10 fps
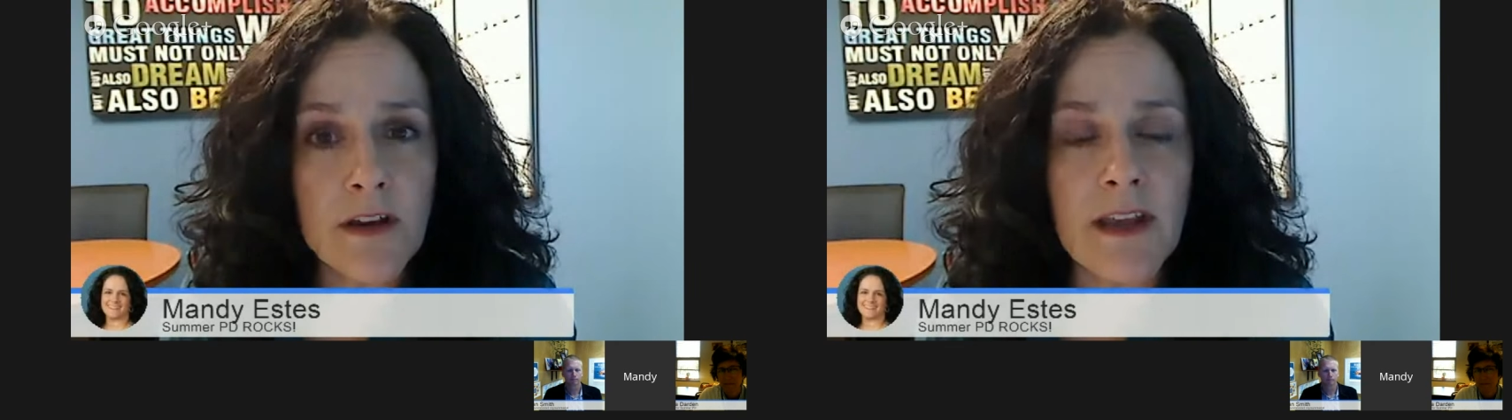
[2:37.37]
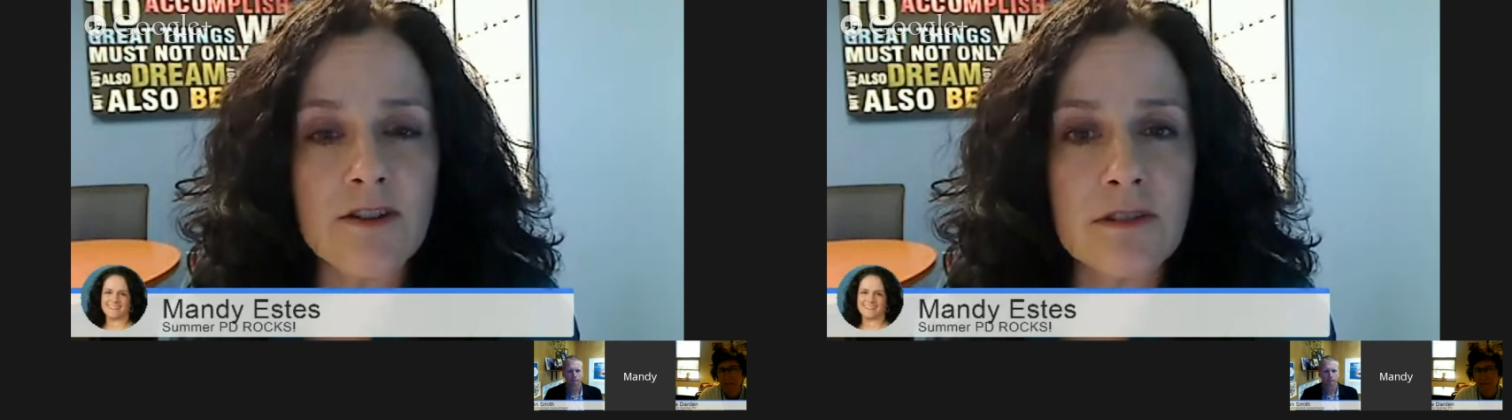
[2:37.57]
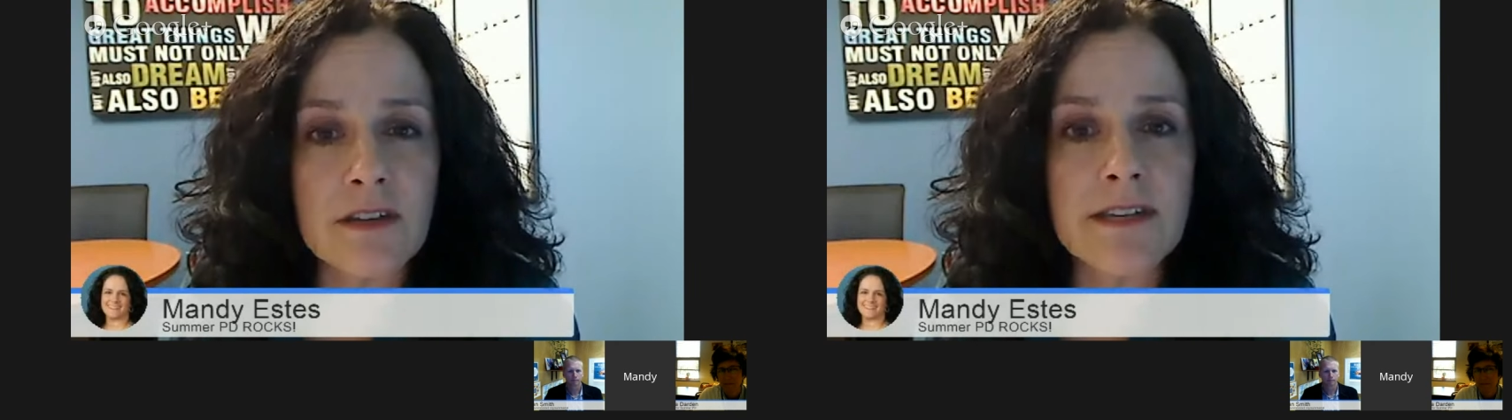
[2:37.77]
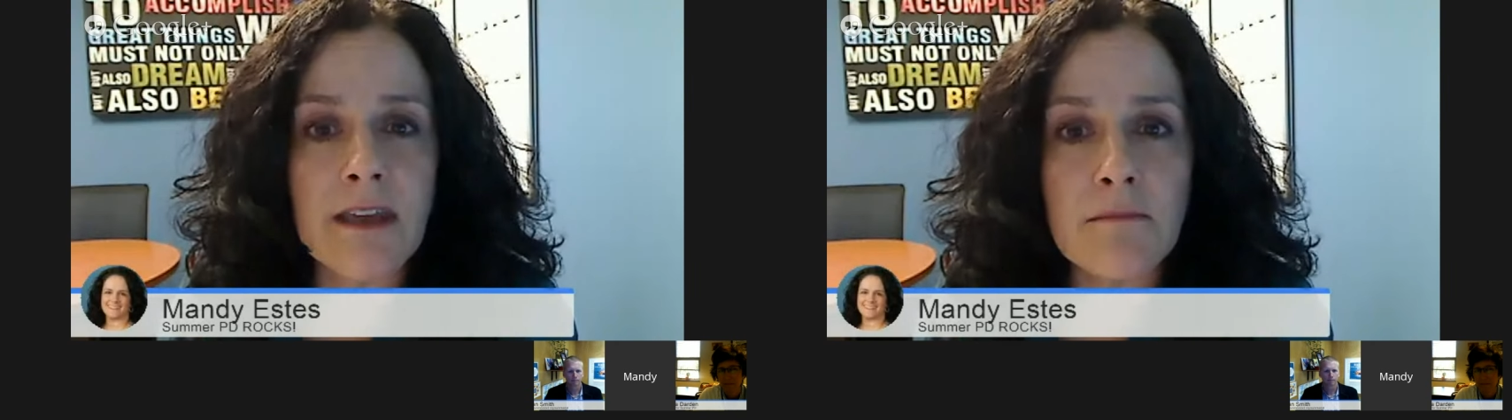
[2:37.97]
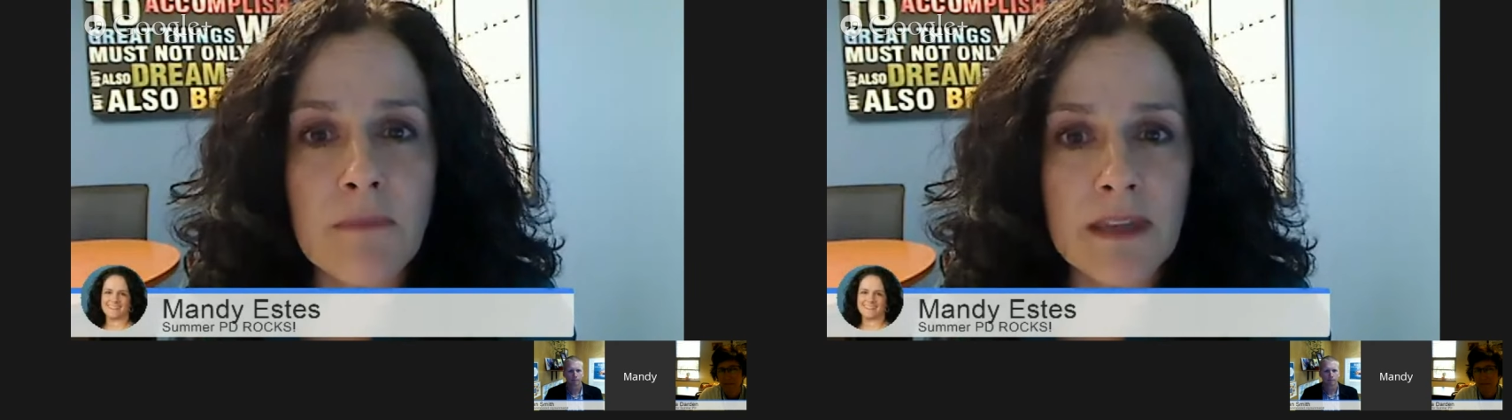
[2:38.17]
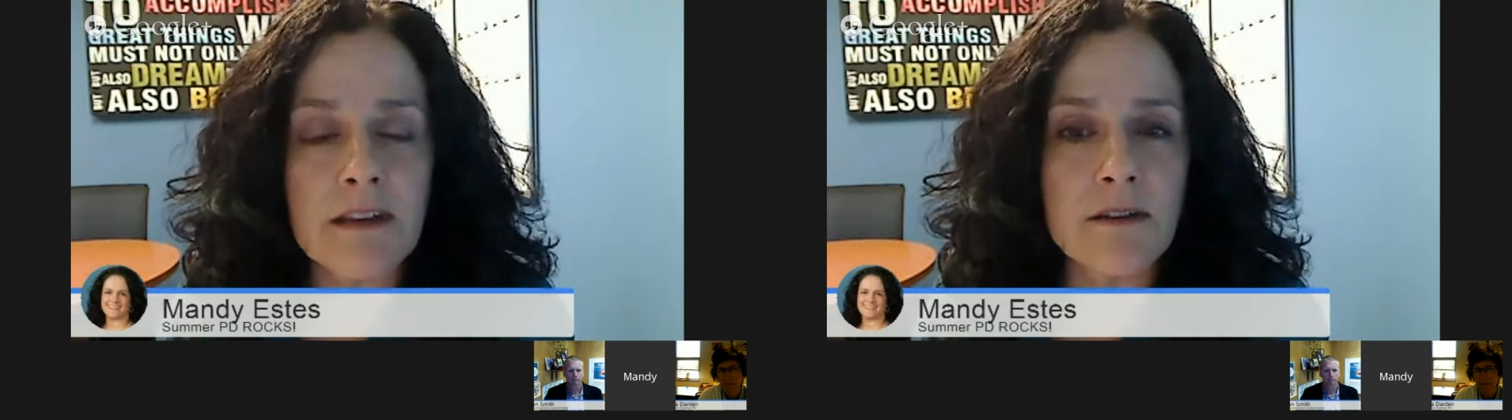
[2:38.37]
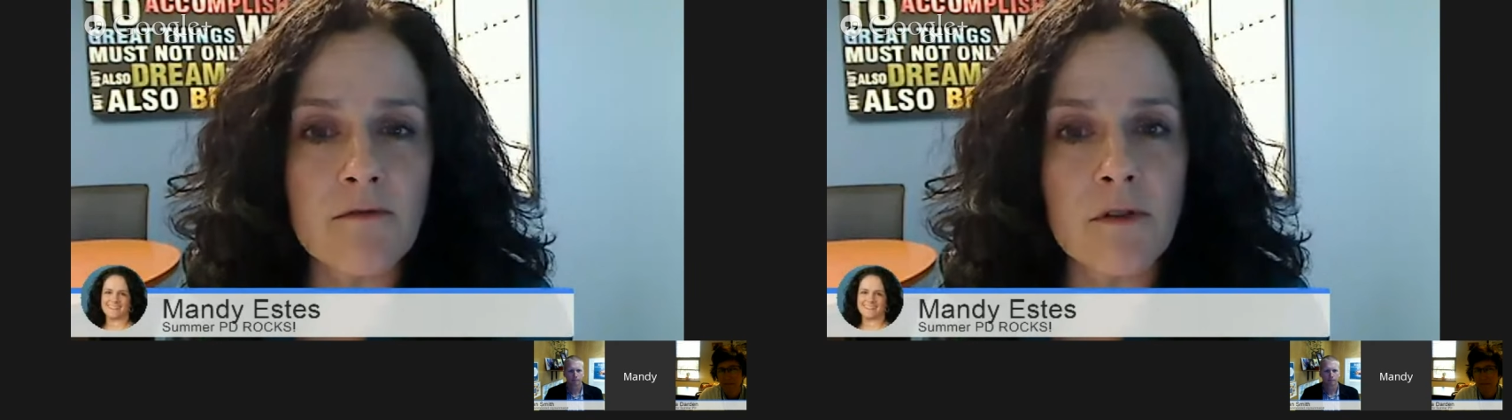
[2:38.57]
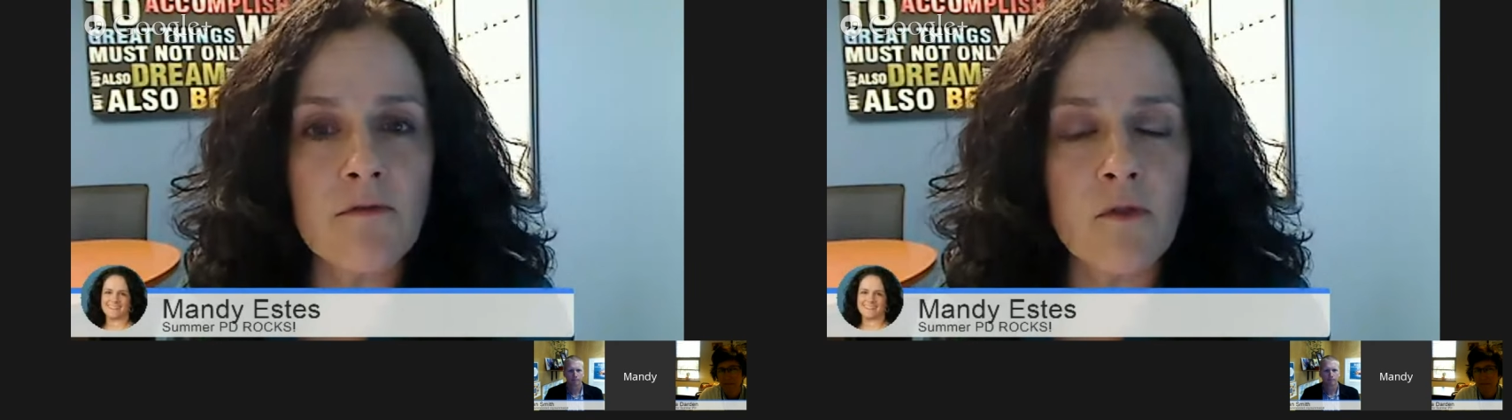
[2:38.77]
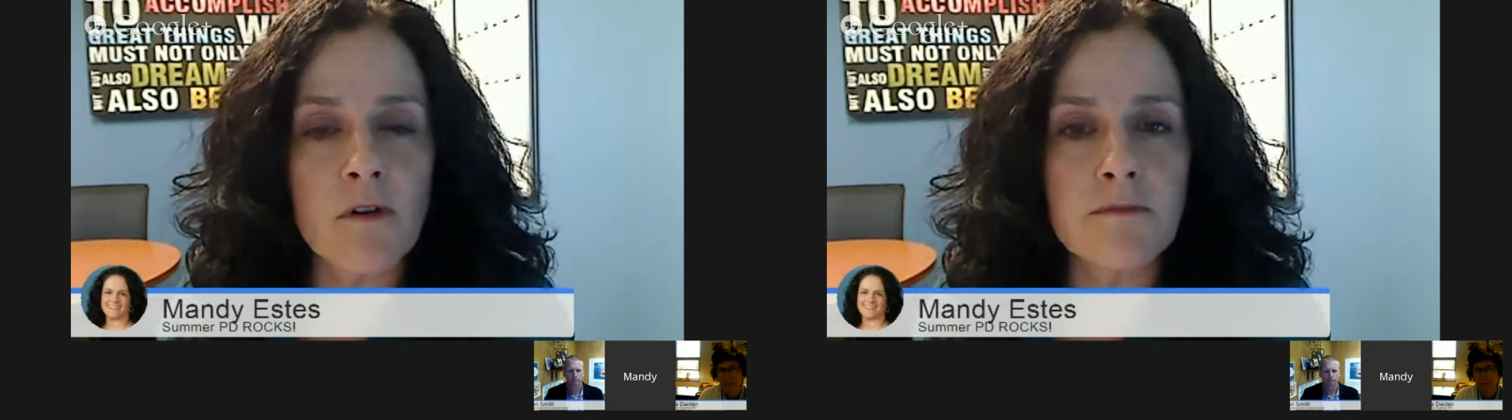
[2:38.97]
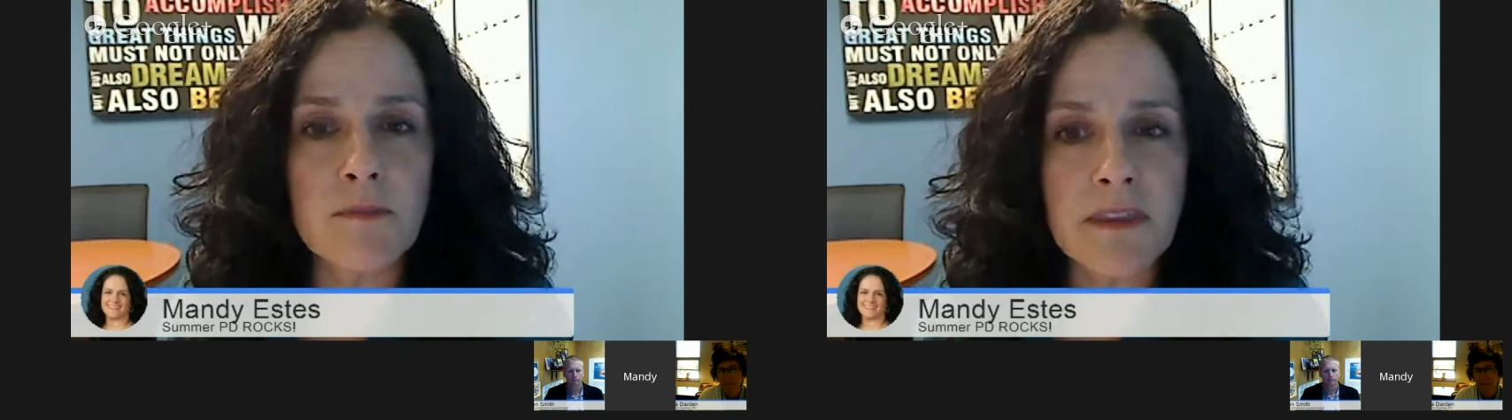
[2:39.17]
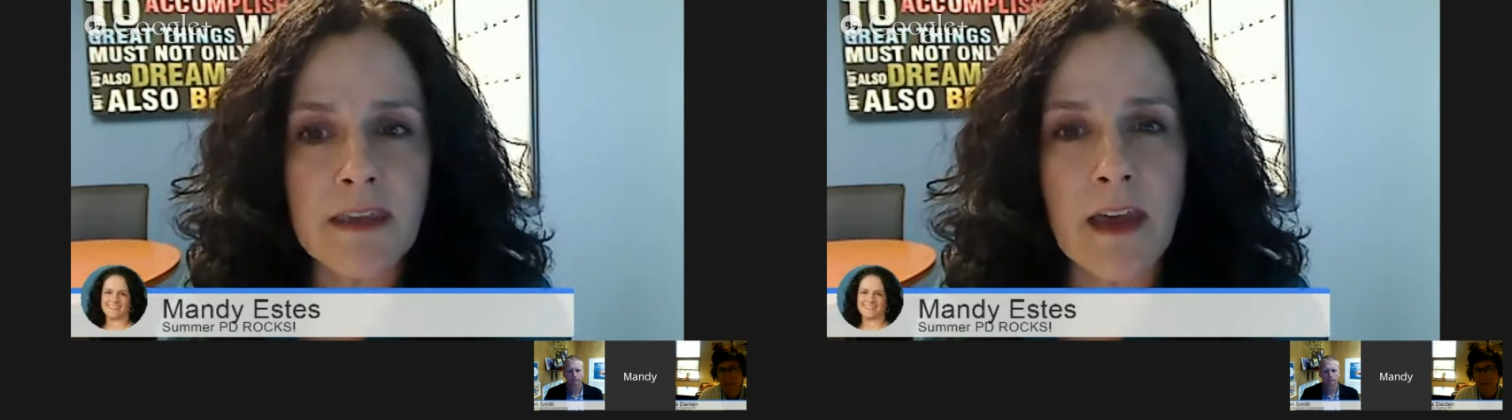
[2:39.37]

could actually take many different forms, but the